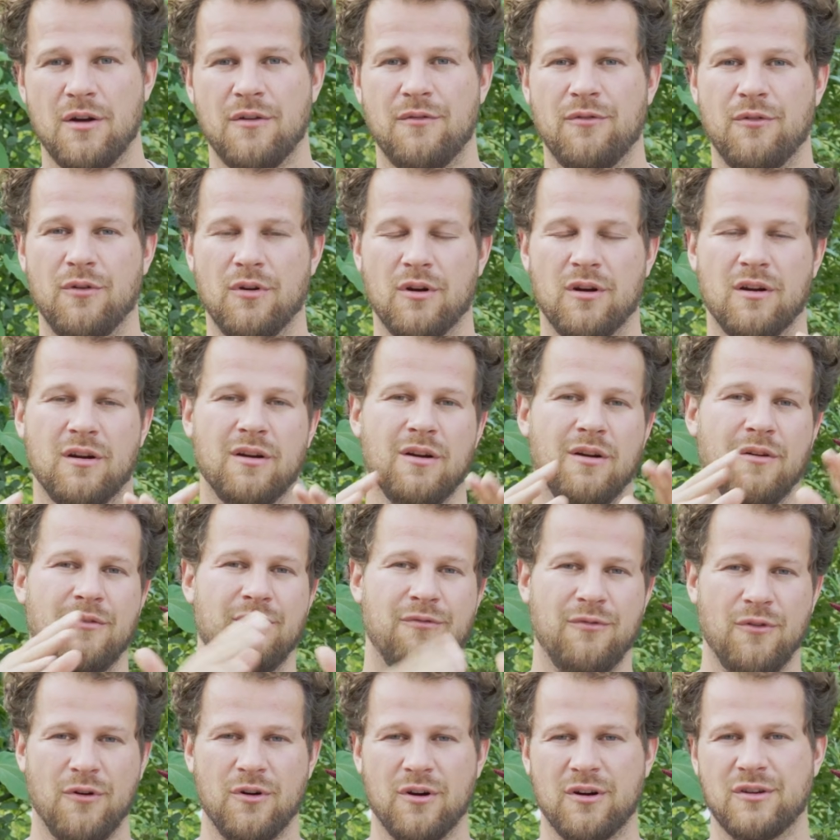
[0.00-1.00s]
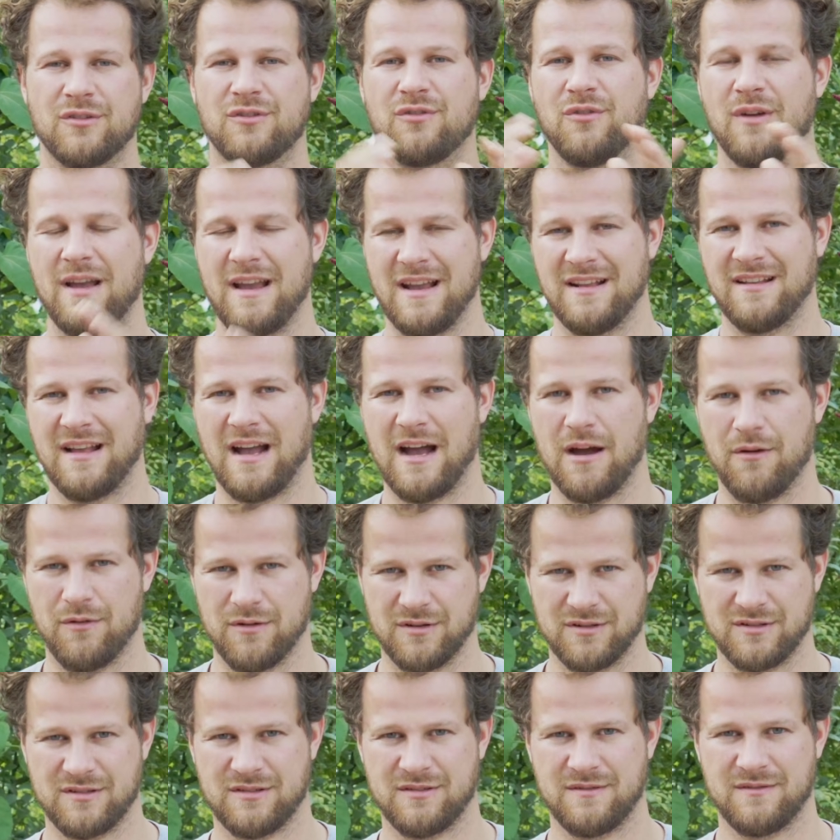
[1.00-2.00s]
for 4 to 8
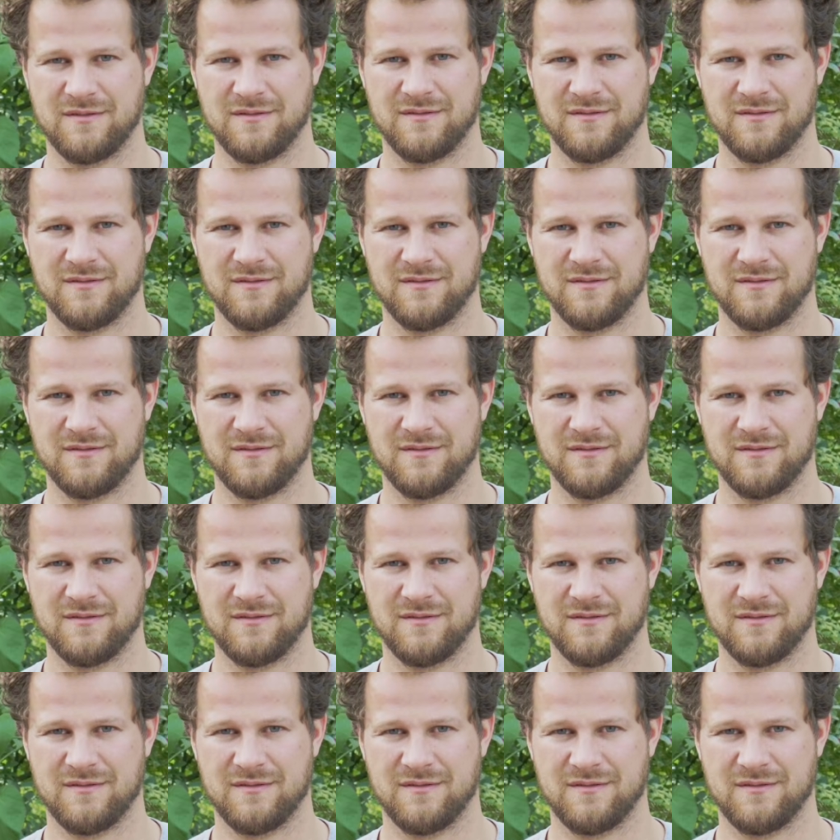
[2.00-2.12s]
hours.